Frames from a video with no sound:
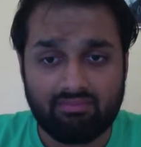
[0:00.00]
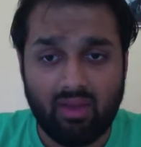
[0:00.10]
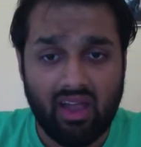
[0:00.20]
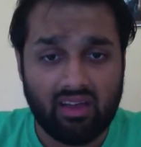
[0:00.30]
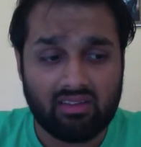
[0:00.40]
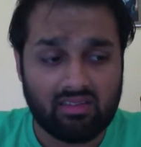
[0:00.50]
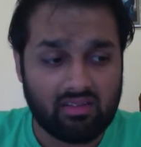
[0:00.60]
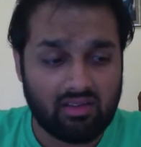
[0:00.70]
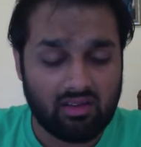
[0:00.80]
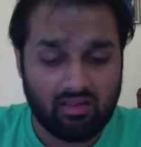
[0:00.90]

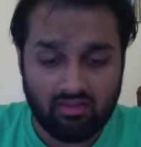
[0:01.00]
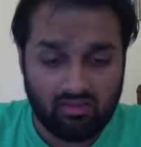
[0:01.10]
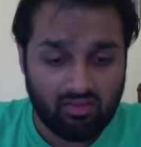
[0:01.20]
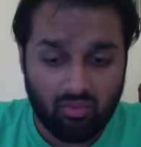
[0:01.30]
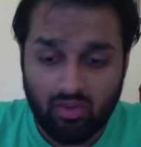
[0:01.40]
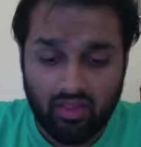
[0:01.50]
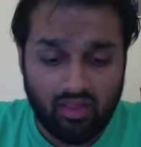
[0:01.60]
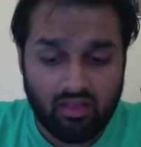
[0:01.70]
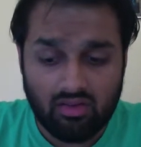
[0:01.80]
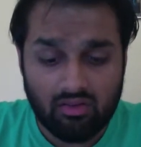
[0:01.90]
masks and the way they
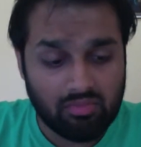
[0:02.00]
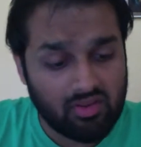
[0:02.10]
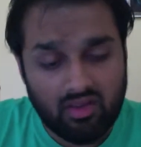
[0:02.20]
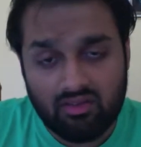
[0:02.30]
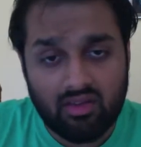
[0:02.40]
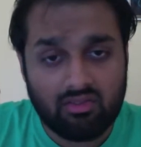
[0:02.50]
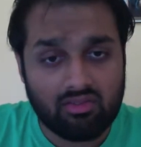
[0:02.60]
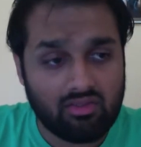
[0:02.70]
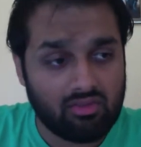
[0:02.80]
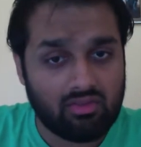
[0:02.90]
look, but they
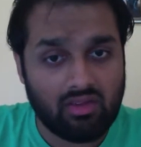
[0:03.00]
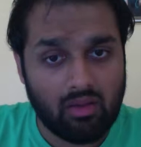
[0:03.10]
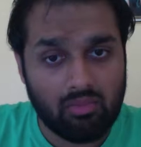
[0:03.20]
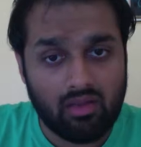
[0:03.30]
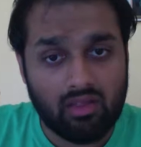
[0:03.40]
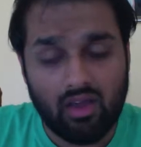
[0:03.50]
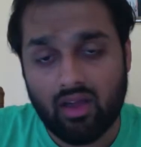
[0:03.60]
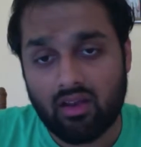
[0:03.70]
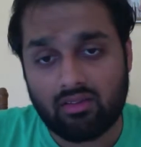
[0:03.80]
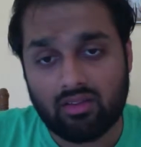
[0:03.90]
essentially do the same thing. They
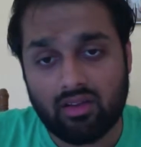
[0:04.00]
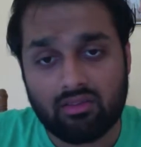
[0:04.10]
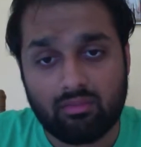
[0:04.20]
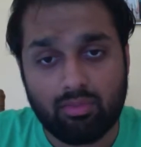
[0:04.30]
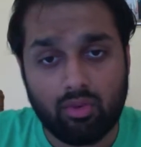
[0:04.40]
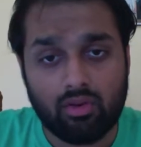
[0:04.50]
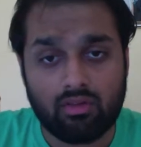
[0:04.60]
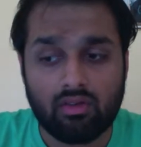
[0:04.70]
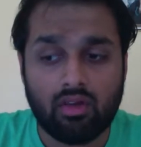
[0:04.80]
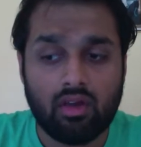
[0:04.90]
got exhalation ports.